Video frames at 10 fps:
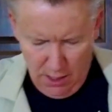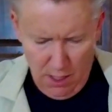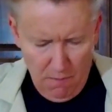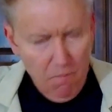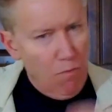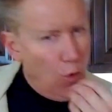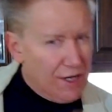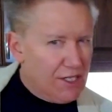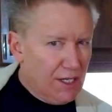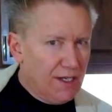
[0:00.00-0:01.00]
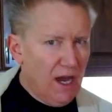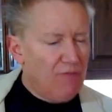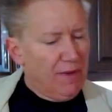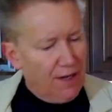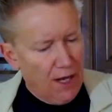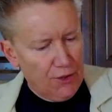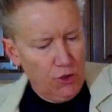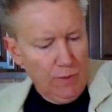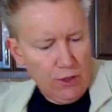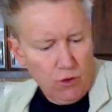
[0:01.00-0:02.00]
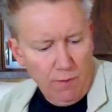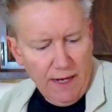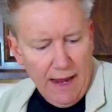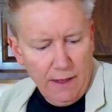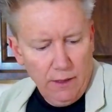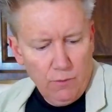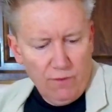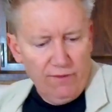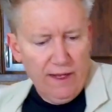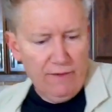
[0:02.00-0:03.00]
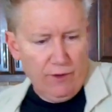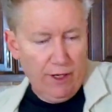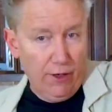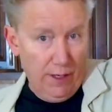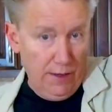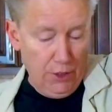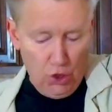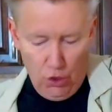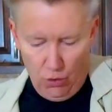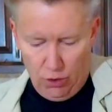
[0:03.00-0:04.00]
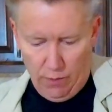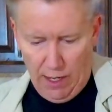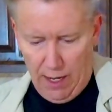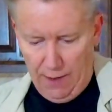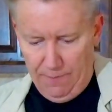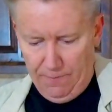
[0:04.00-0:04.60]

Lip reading: moist enough, but not too much. So I'm going to add a little more flavor here in the juice that we had.